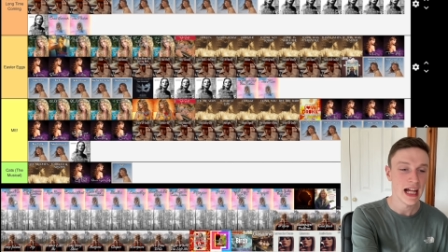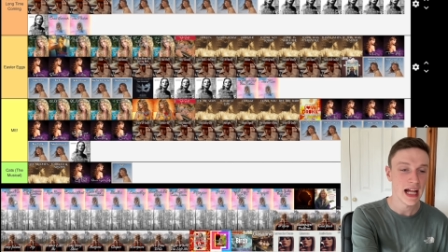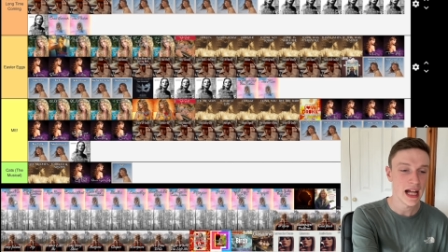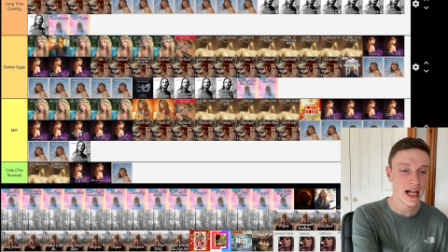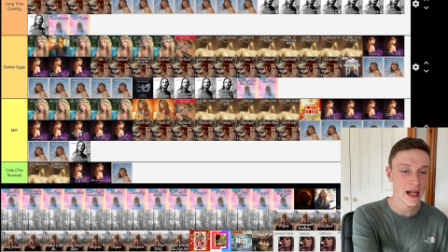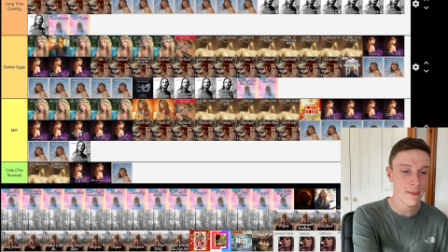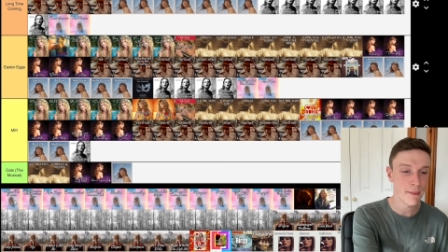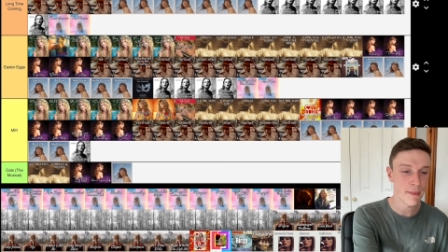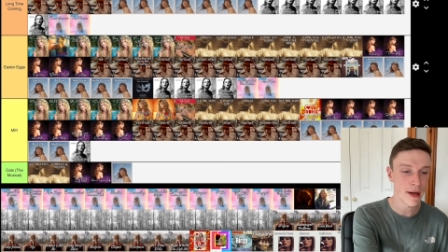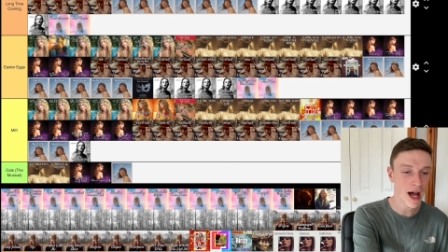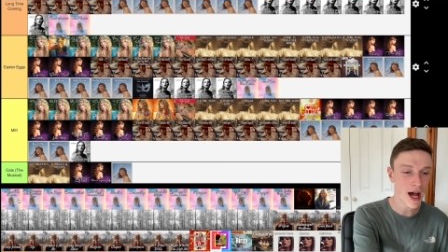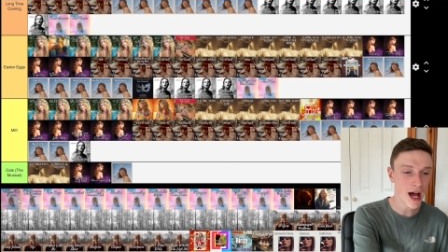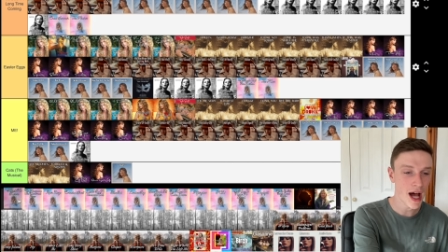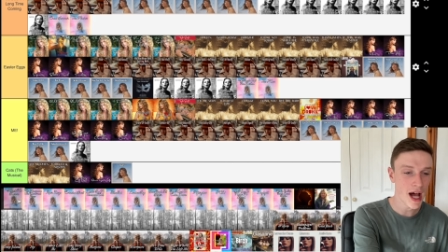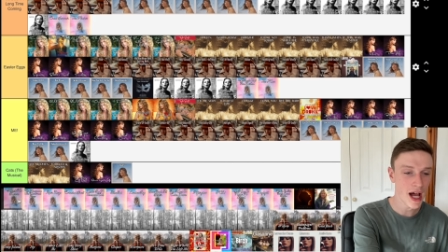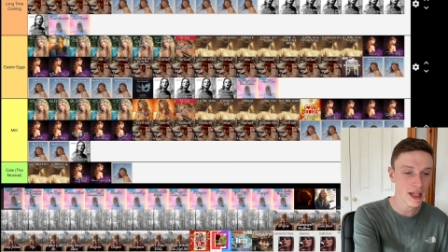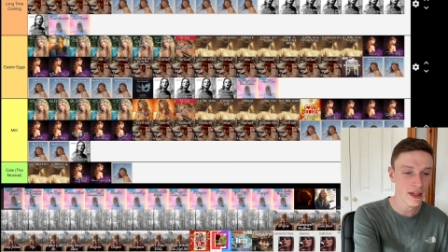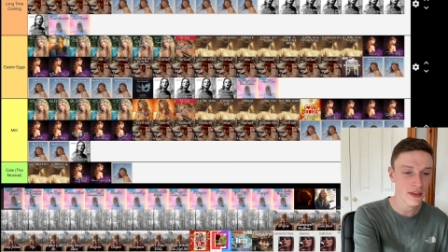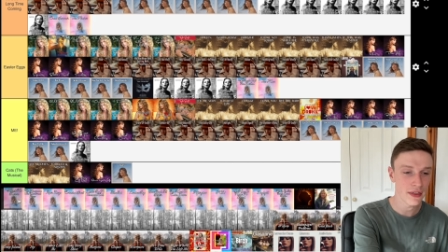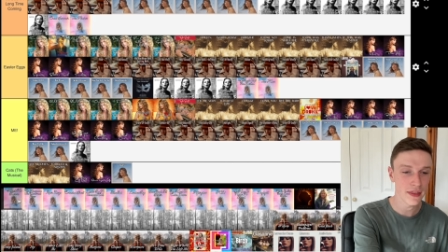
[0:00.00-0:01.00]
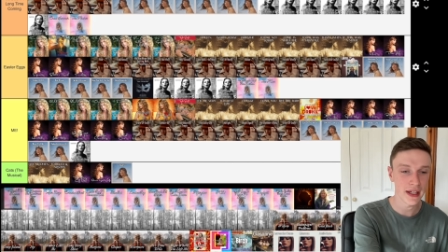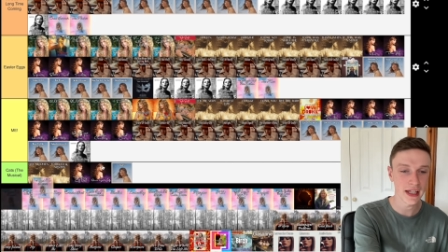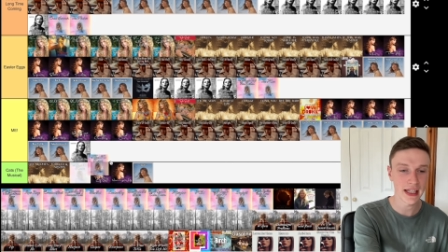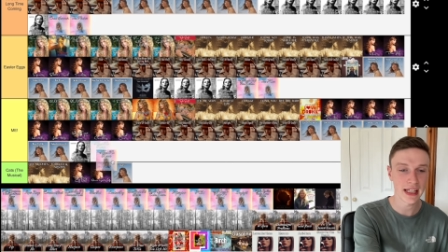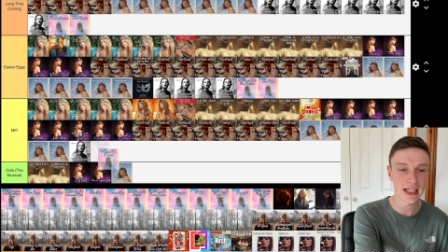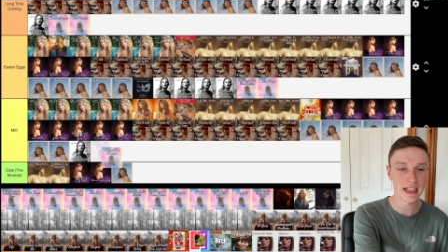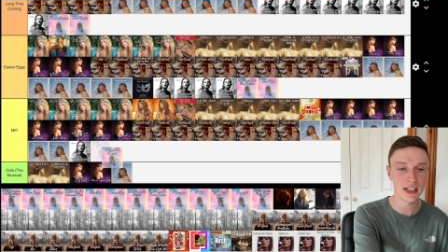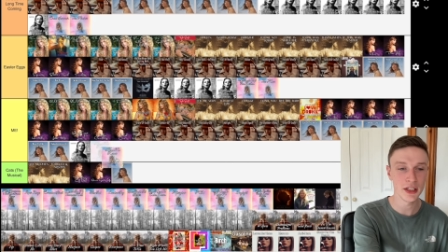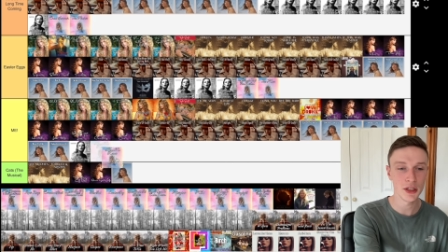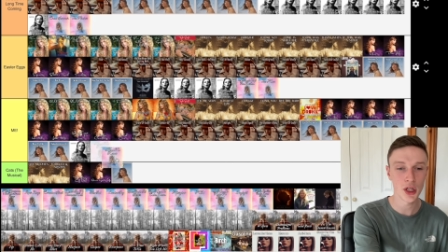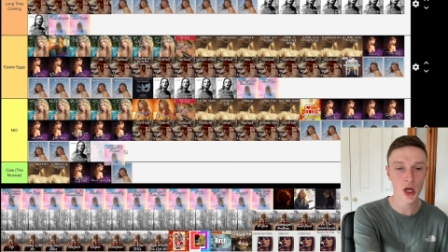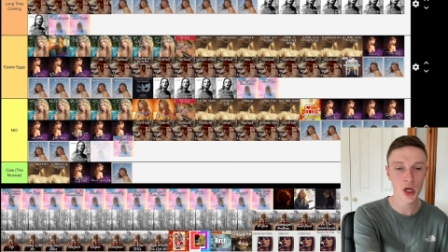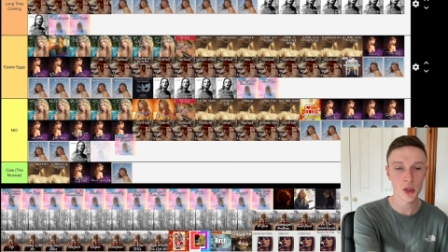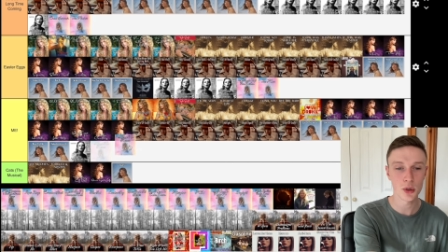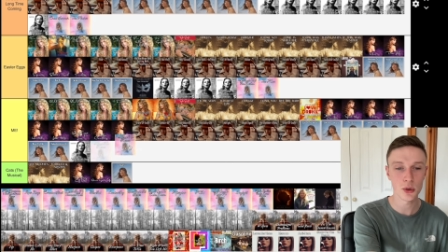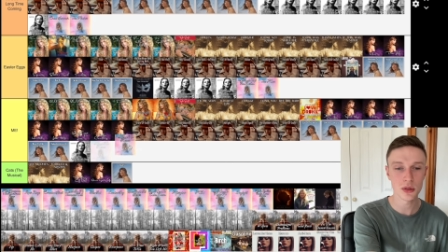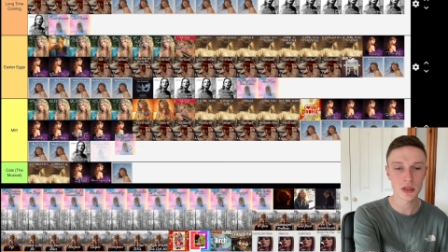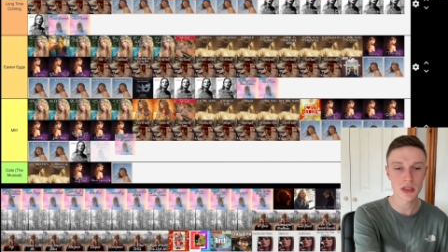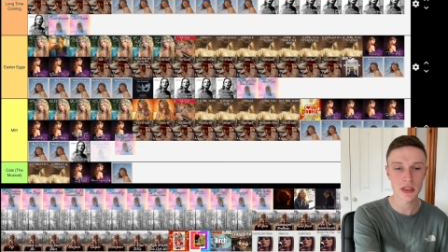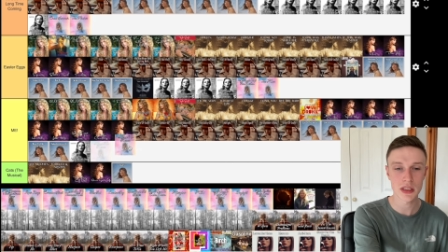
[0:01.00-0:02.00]
Um, I think he
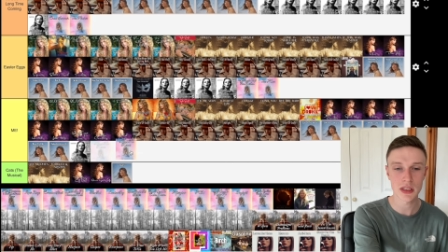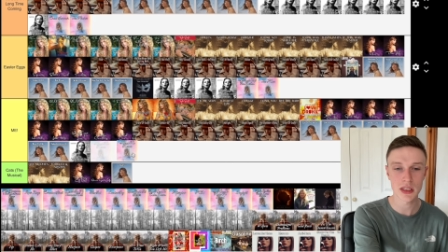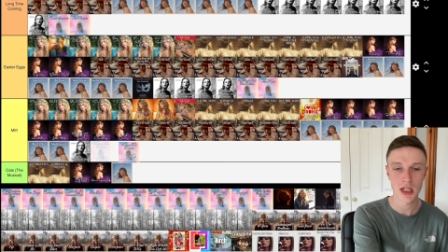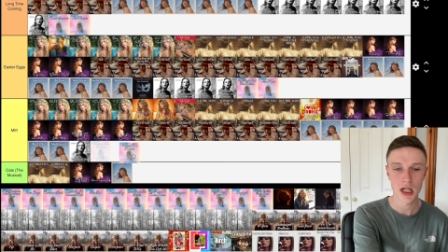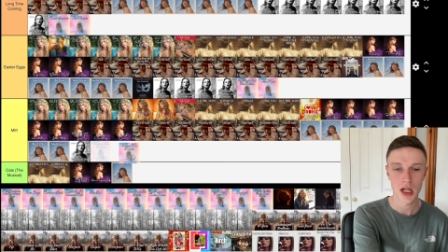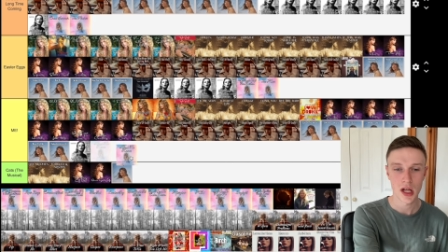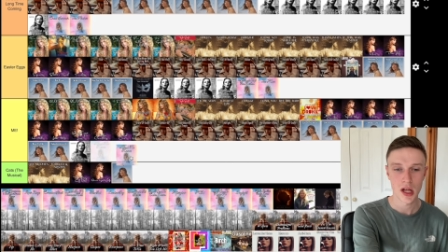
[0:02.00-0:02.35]
knows